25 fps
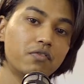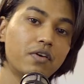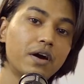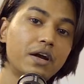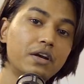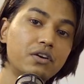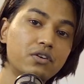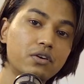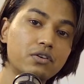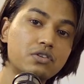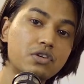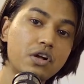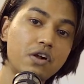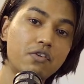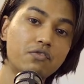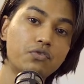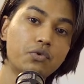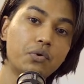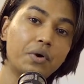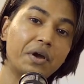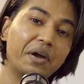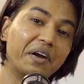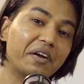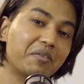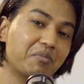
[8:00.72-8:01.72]
find yourself
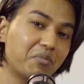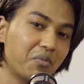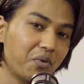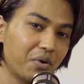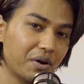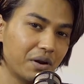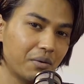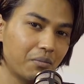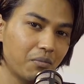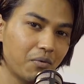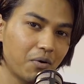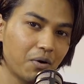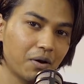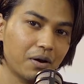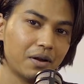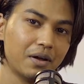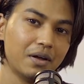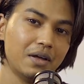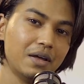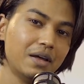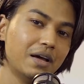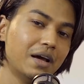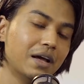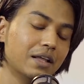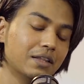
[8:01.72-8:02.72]
doing it more and more.
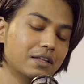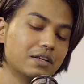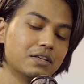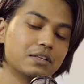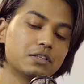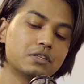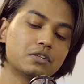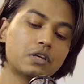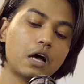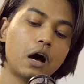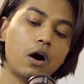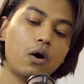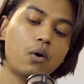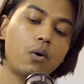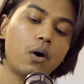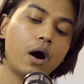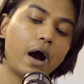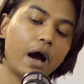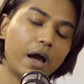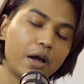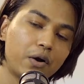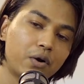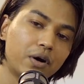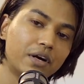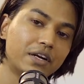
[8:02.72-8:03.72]
And this is how
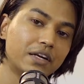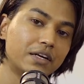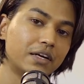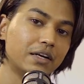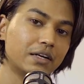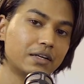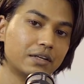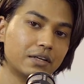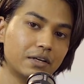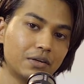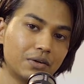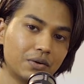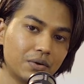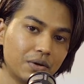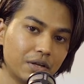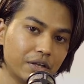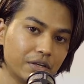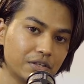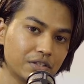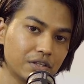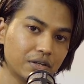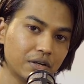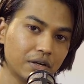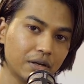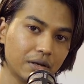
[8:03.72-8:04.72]
I got addicted to
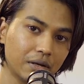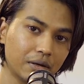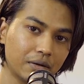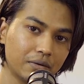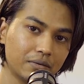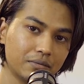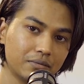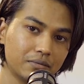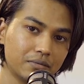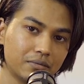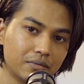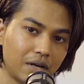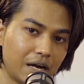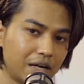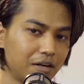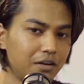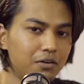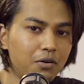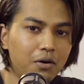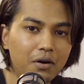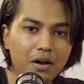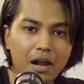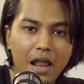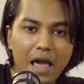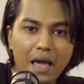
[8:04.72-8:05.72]
engineering. I did
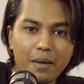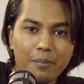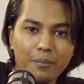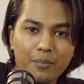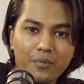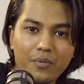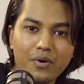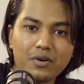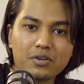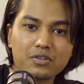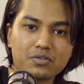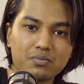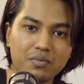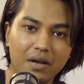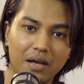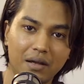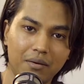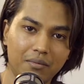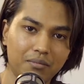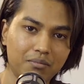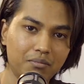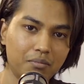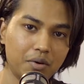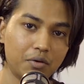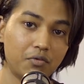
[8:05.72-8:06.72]
not like books,
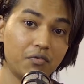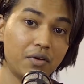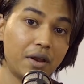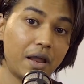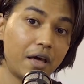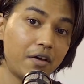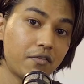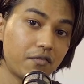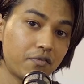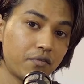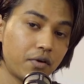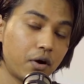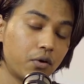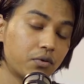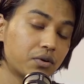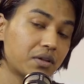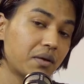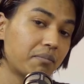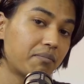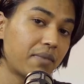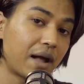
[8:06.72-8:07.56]
man, but when I found the